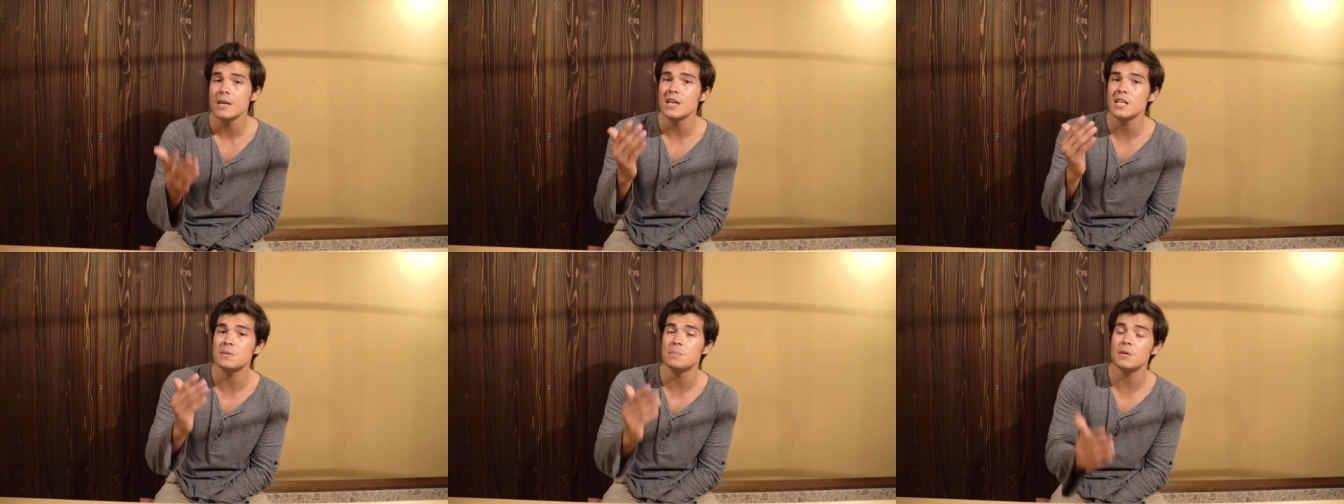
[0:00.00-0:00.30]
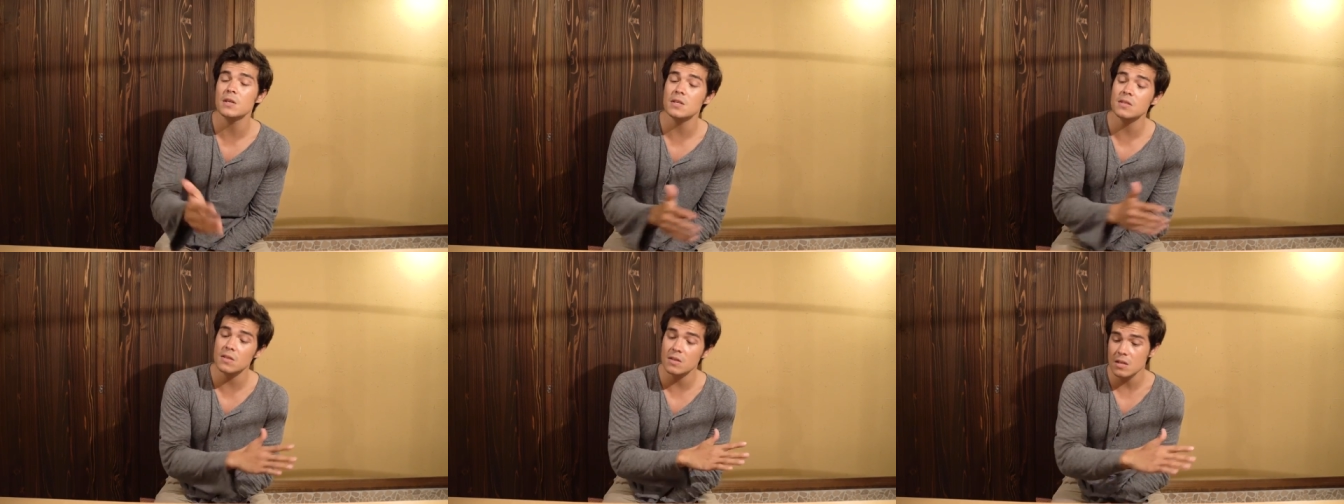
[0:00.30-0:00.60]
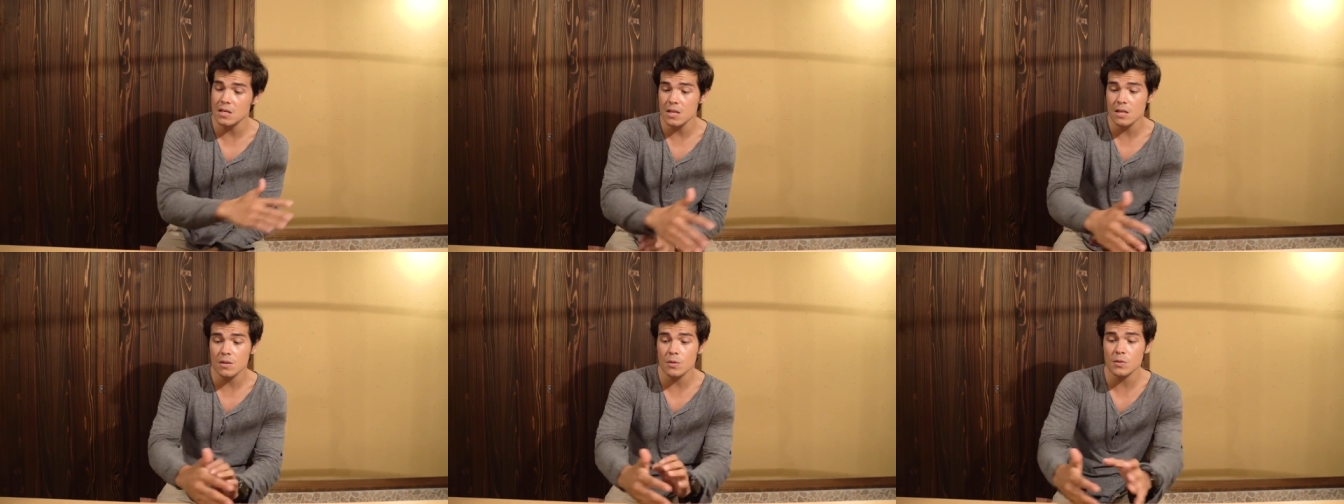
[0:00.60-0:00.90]
It's because they're
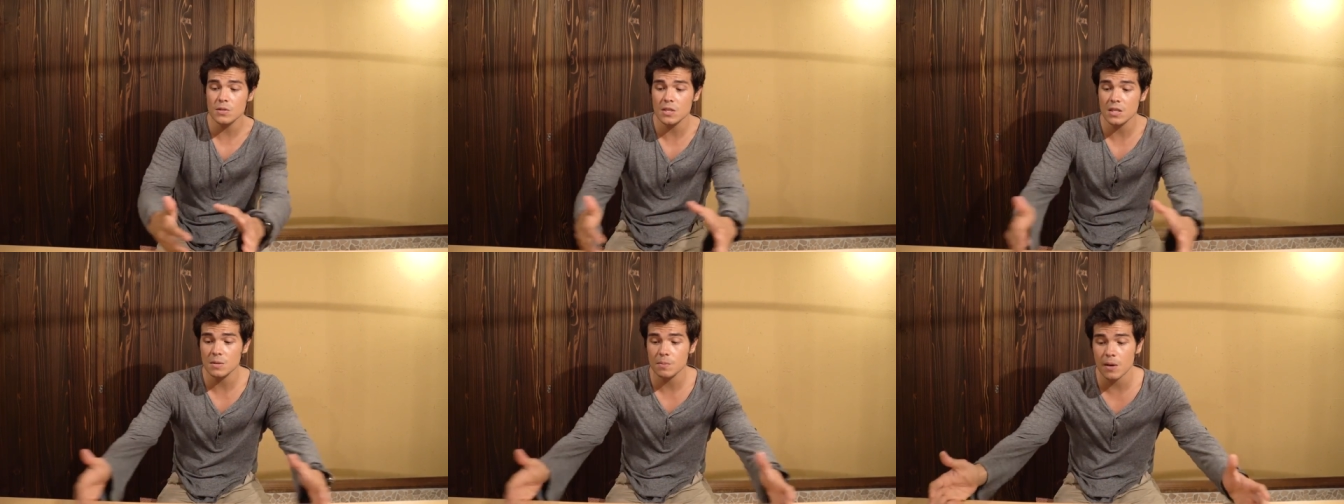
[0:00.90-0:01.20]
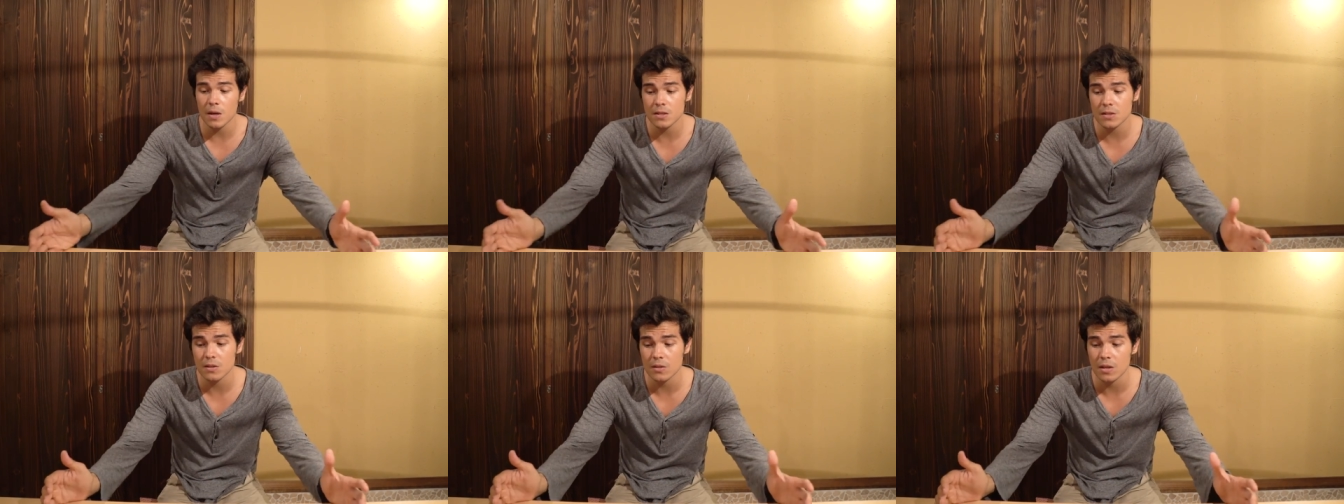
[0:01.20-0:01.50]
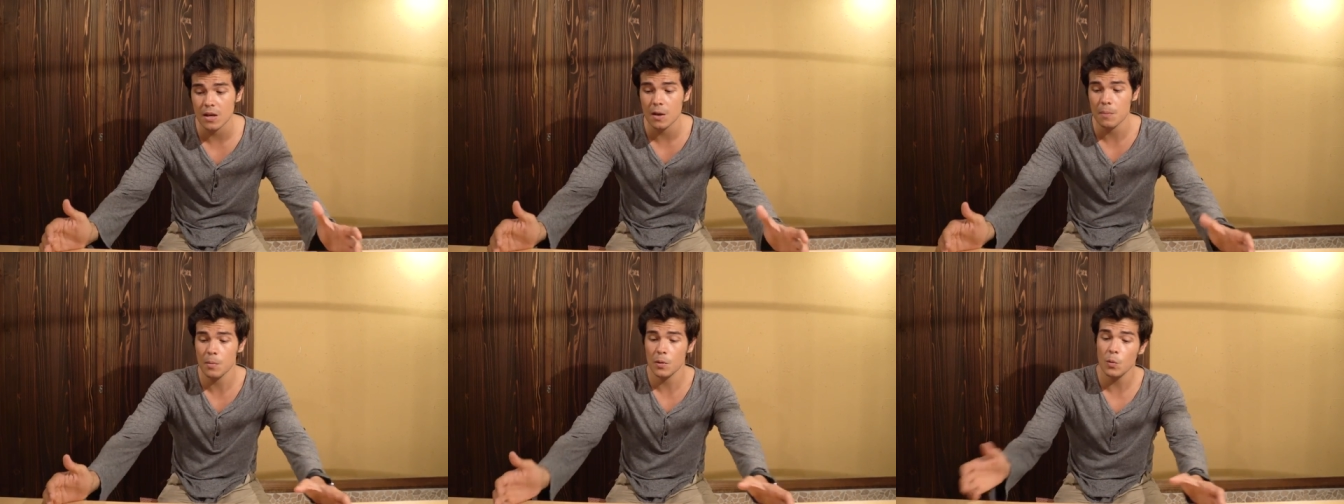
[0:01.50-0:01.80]
eating those six packs a
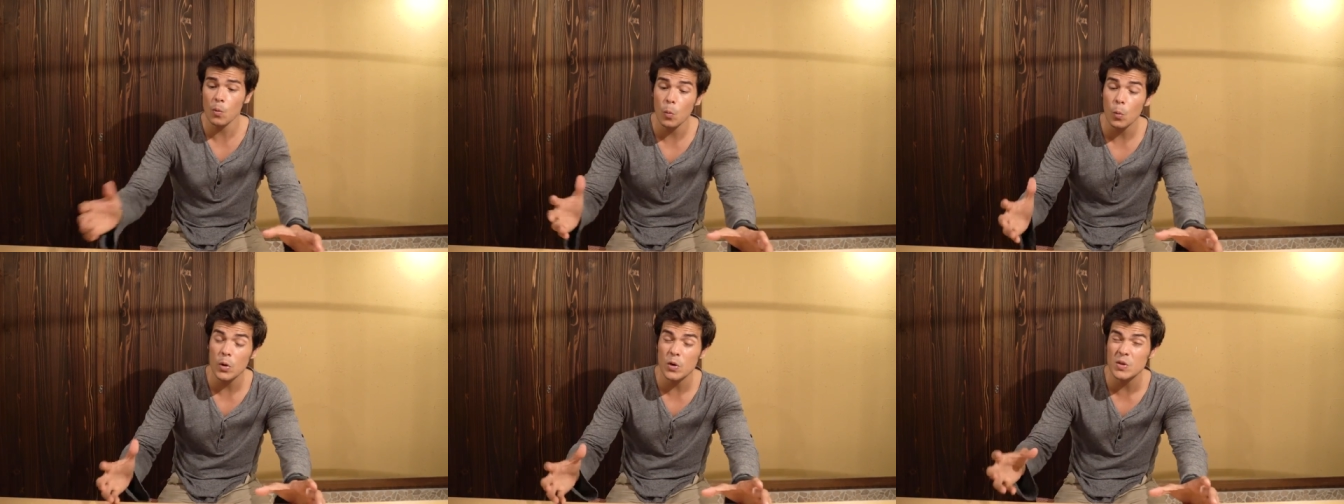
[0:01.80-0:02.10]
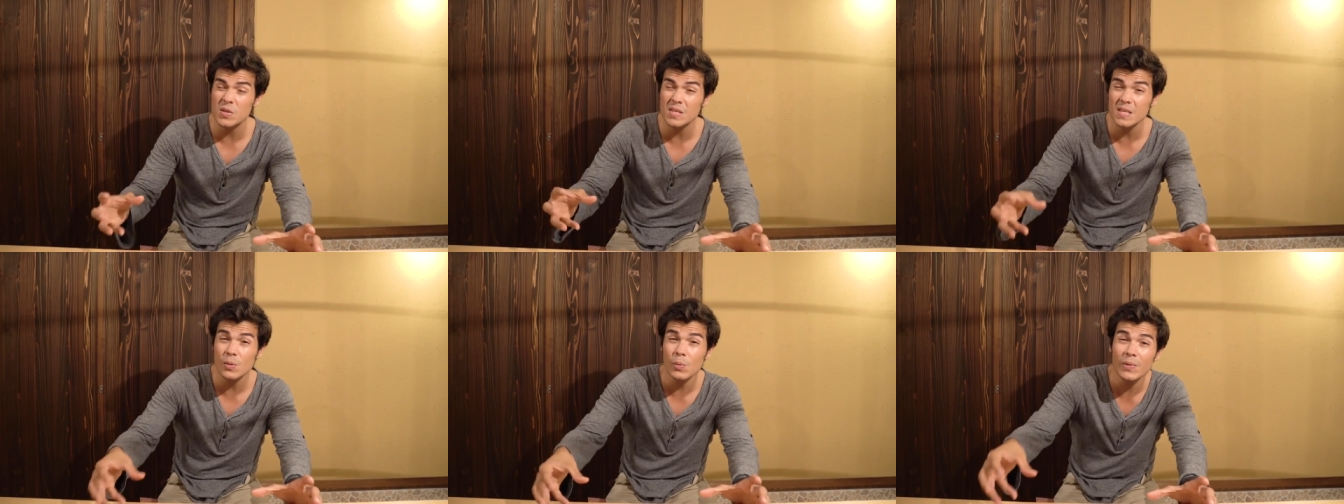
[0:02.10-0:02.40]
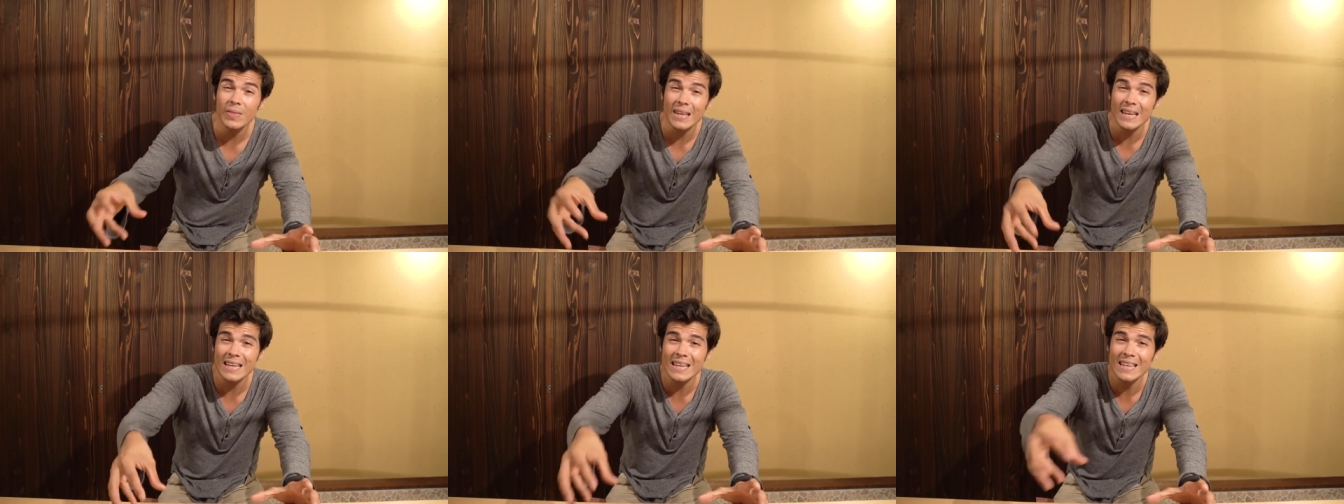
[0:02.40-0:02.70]
day. But when you see
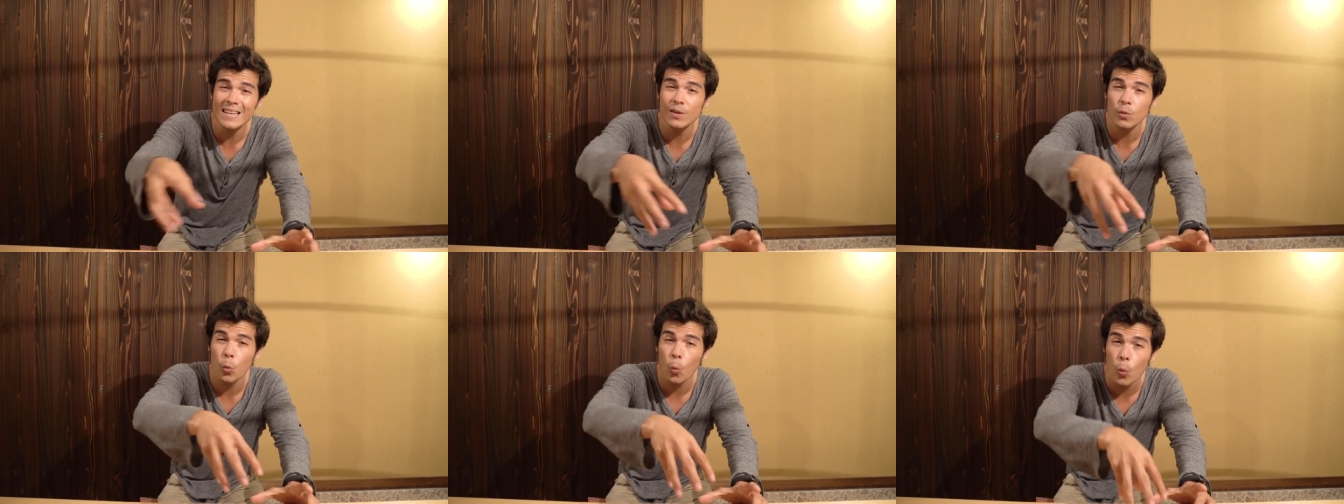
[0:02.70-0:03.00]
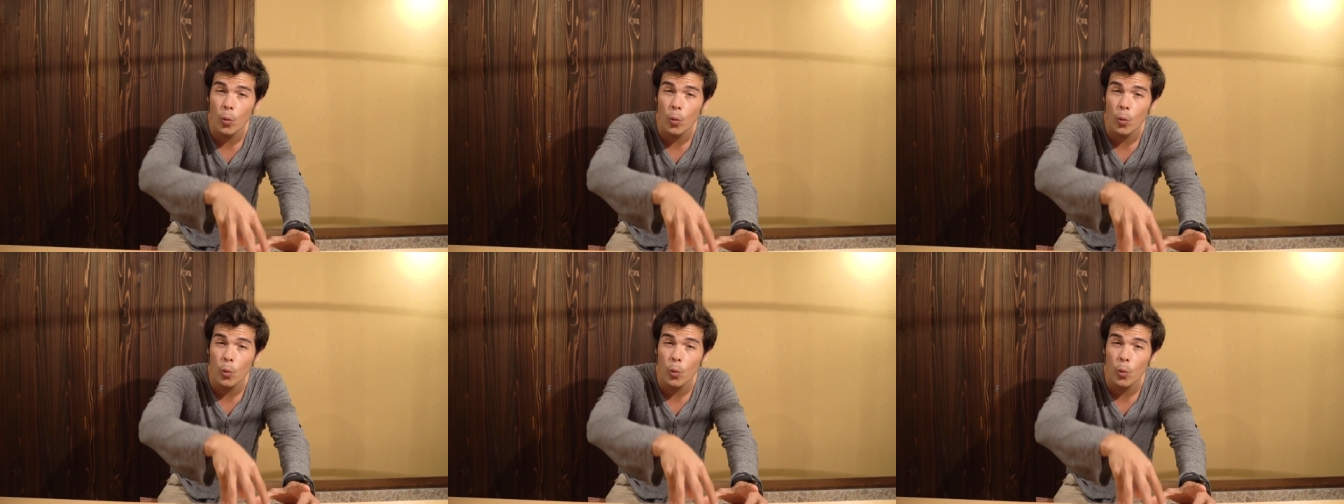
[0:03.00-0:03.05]
what they eat it